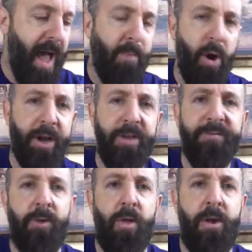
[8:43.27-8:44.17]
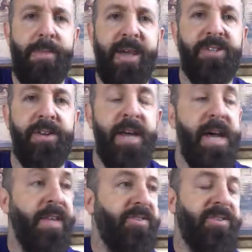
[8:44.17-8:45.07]
Marketing Funnel Automation.
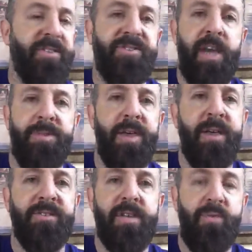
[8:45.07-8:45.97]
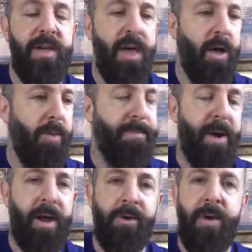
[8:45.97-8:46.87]
These are the same things that we help a
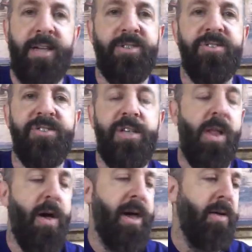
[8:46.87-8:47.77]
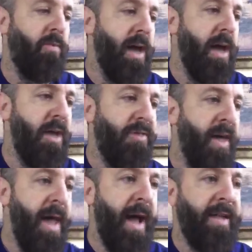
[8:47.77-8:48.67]
brand new agency client with.
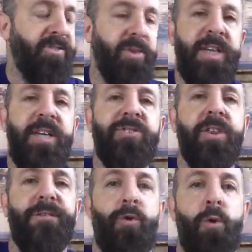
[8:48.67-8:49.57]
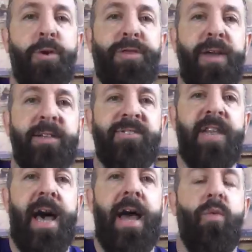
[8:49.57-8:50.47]
And so these are the 4 things
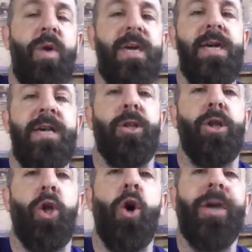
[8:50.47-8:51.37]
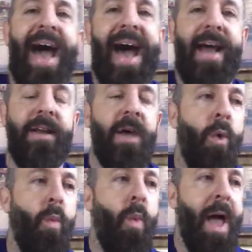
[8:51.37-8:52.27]
that we look at
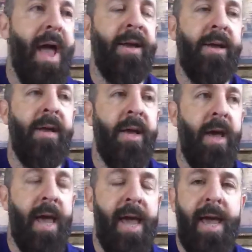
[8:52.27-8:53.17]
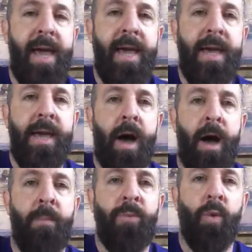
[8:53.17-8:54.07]
when
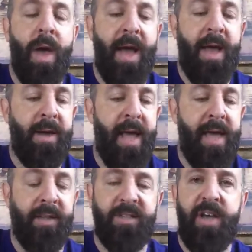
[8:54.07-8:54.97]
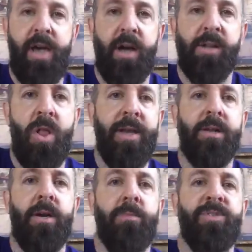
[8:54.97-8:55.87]
let's say a client
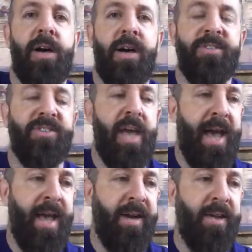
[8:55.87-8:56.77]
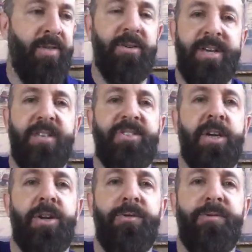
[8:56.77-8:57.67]
comes to us and they're
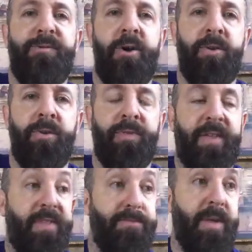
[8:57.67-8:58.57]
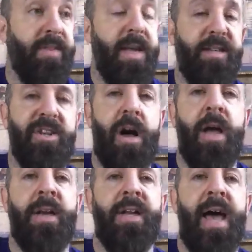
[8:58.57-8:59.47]
testing a new funnel that they
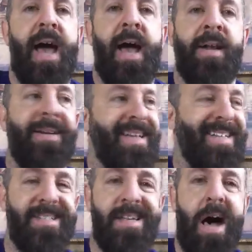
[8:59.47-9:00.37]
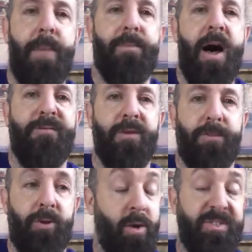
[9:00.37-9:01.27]
designed and it's not
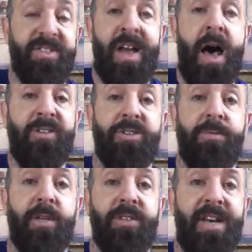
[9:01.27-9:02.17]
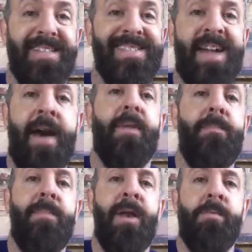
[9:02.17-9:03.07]
profitable, or it's not at the
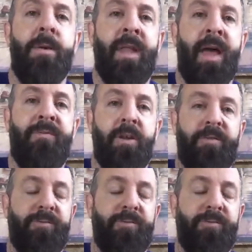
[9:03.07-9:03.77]
minimum level of